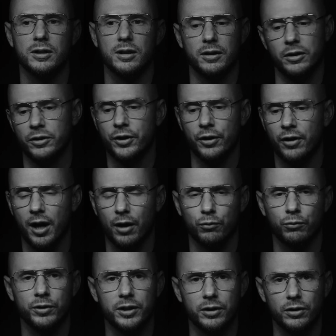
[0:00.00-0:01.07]
They're not
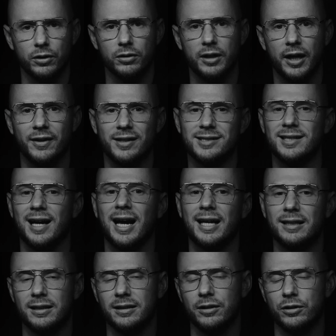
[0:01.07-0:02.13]
real. And the side
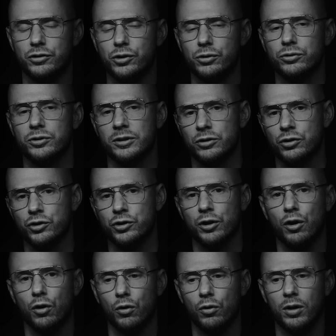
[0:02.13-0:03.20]
that they're choosing to
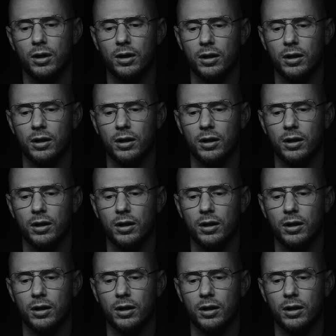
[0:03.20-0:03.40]
show